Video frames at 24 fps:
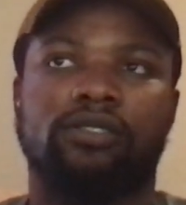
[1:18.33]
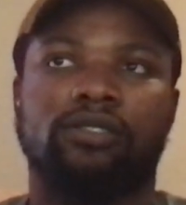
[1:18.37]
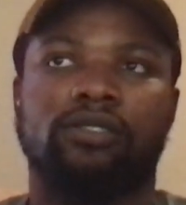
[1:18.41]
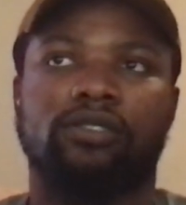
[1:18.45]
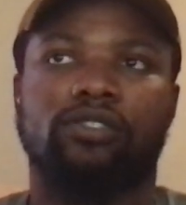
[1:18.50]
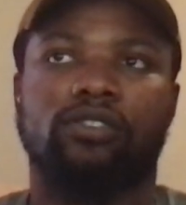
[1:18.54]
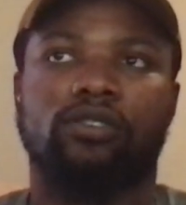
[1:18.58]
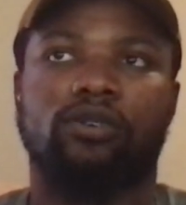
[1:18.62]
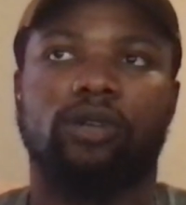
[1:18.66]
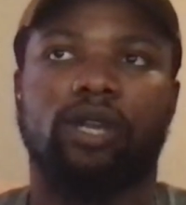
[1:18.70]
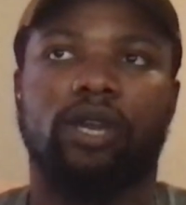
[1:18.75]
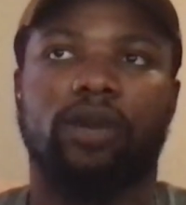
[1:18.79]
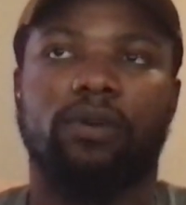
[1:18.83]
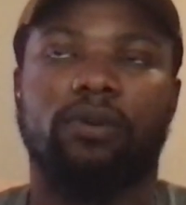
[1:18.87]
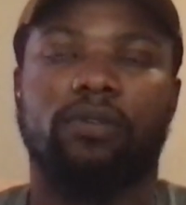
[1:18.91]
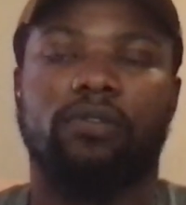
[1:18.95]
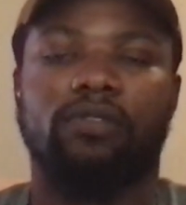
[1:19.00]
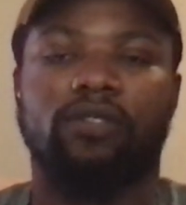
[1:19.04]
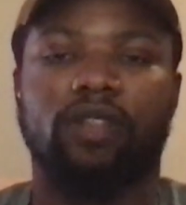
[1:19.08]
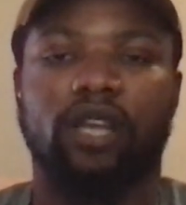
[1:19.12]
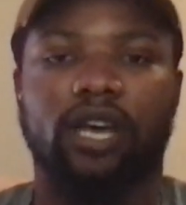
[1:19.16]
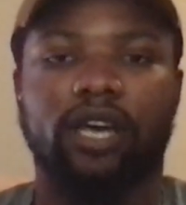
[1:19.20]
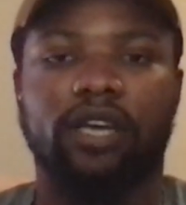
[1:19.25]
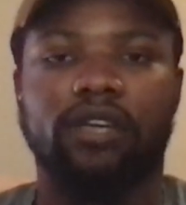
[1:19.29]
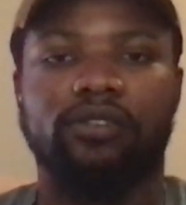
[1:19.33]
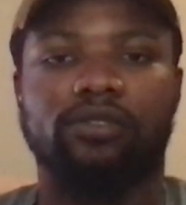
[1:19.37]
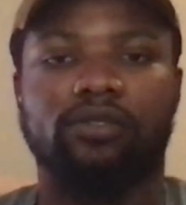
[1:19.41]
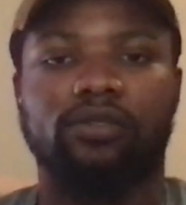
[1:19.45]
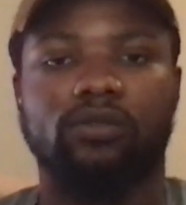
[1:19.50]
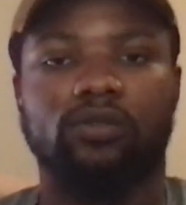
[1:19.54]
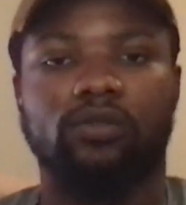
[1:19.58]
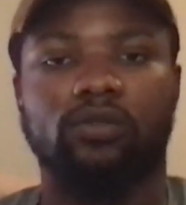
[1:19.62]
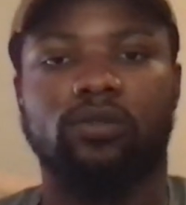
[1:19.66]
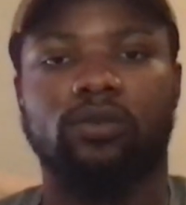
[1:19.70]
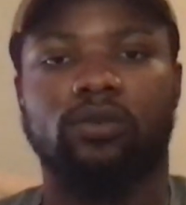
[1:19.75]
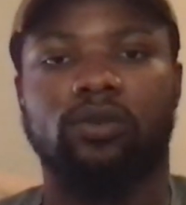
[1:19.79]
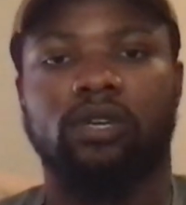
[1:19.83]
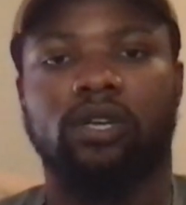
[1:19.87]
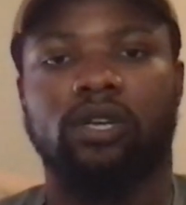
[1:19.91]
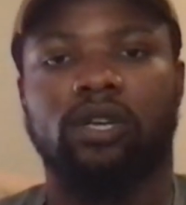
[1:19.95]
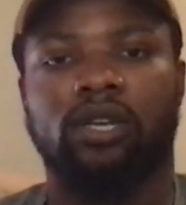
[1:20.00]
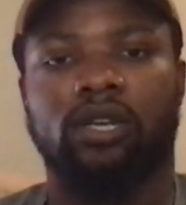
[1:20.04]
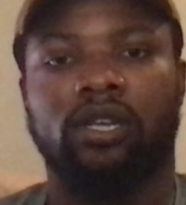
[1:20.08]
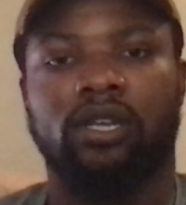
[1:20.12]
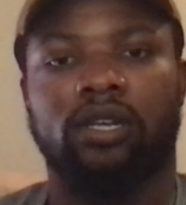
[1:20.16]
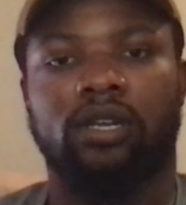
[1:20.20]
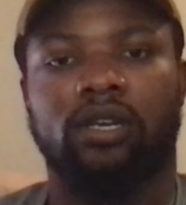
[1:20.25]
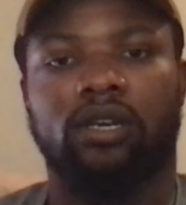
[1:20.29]
So they were flying through
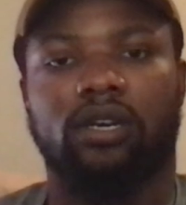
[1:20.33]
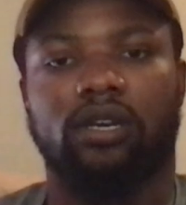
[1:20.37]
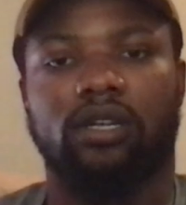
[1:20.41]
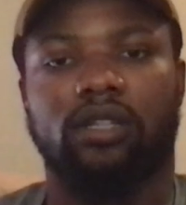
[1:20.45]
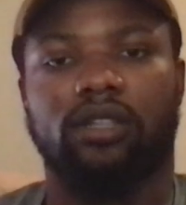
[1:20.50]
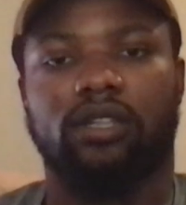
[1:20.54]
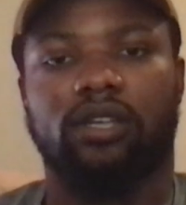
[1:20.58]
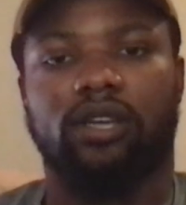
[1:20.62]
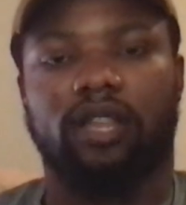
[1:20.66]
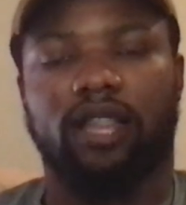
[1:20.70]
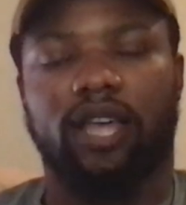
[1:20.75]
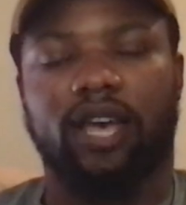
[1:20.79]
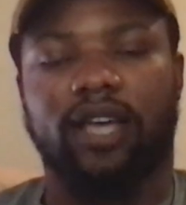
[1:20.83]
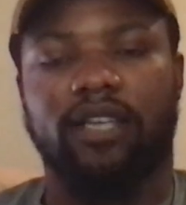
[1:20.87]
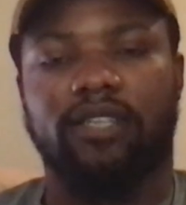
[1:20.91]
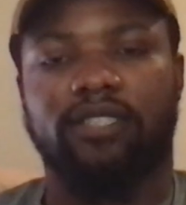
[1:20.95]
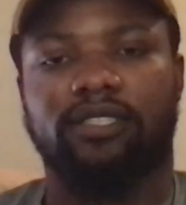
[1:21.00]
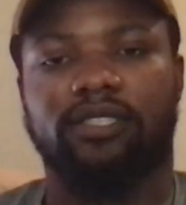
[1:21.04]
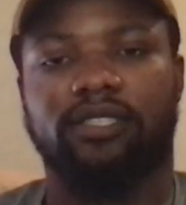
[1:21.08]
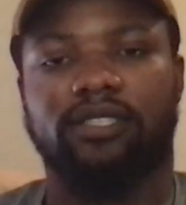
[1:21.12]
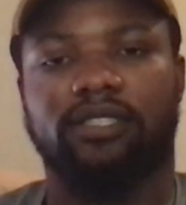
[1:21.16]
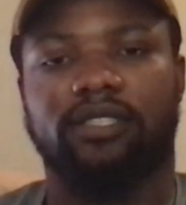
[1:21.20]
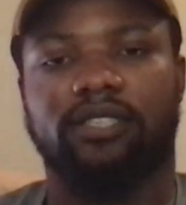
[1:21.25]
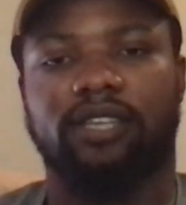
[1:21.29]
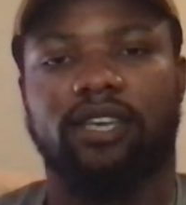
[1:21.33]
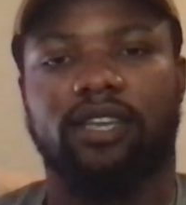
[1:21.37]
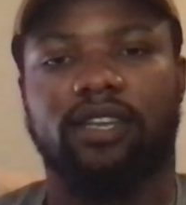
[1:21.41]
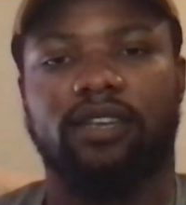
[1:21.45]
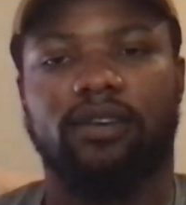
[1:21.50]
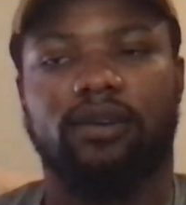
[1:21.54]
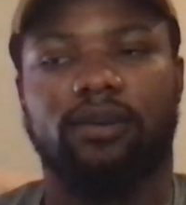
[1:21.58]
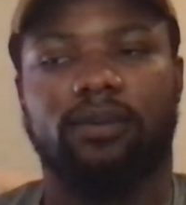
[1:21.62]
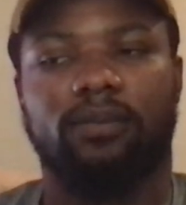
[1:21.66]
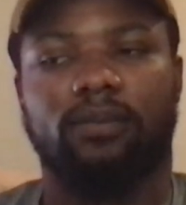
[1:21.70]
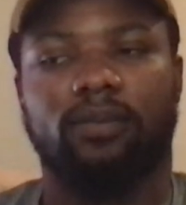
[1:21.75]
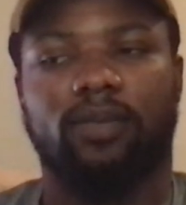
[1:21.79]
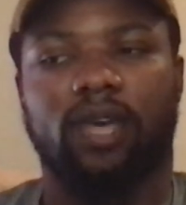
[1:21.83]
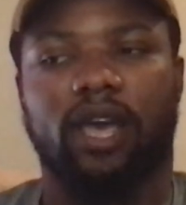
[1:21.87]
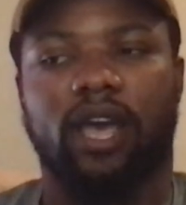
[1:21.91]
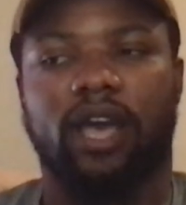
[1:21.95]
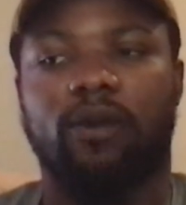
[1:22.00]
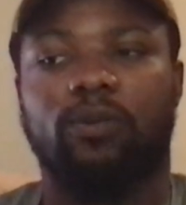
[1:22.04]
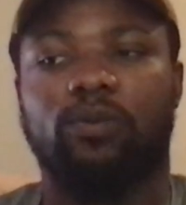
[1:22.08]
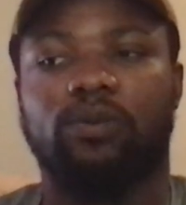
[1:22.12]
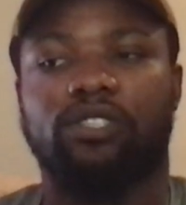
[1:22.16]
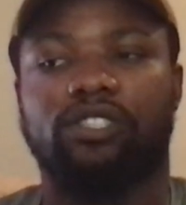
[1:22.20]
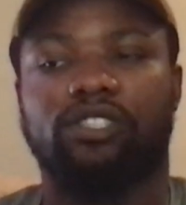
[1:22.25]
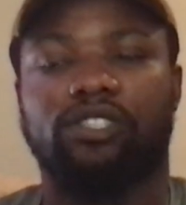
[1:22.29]
the classes, and I
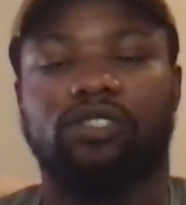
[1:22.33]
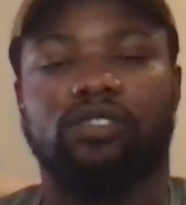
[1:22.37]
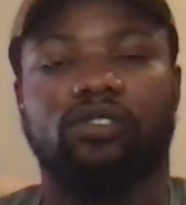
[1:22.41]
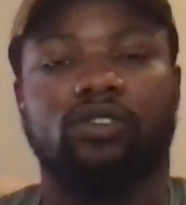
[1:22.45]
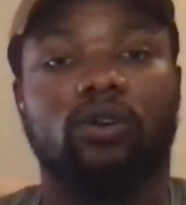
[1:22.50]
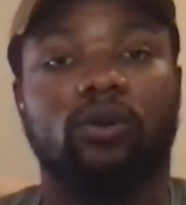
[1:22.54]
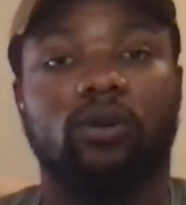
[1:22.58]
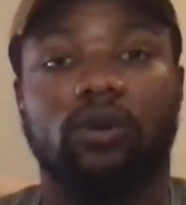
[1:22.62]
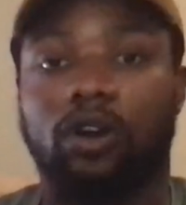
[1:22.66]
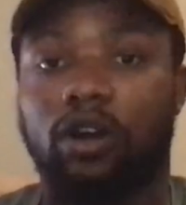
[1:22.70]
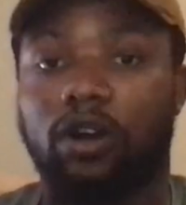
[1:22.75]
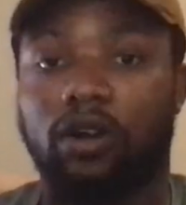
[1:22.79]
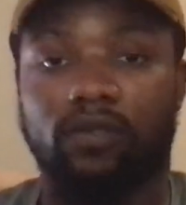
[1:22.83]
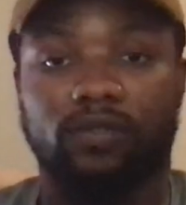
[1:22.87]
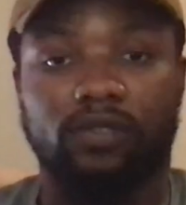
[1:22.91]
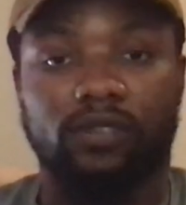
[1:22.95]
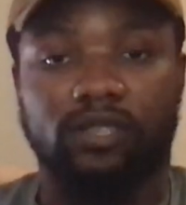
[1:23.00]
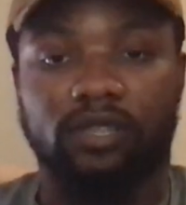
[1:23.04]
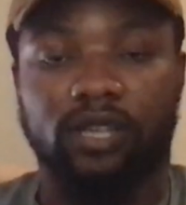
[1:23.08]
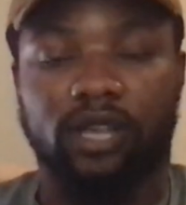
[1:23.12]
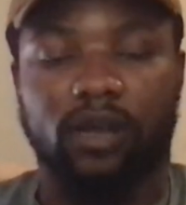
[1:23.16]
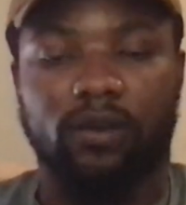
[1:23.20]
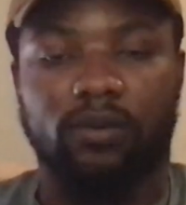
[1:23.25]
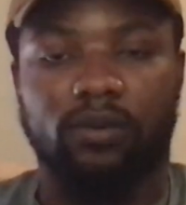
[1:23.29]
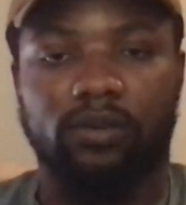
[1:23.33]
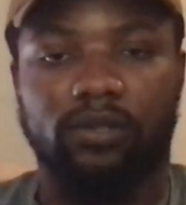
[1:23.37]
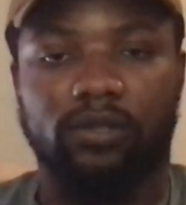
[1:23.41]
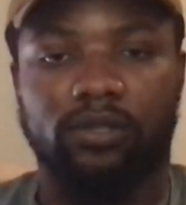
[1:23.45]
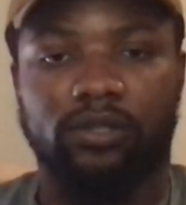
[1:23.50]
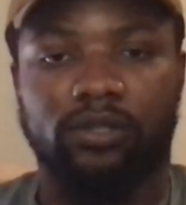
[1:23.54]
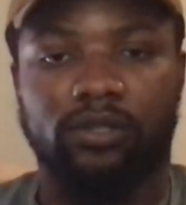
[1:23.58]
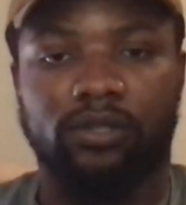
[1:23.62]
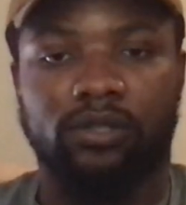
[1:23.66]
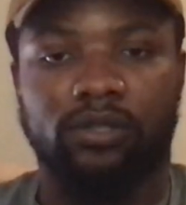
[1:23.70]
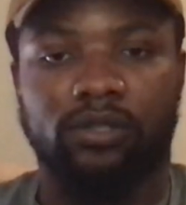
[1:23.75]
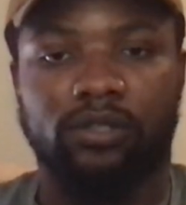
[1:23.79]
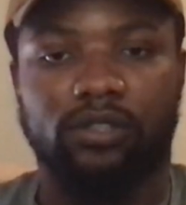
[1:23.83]
would just go to office hours,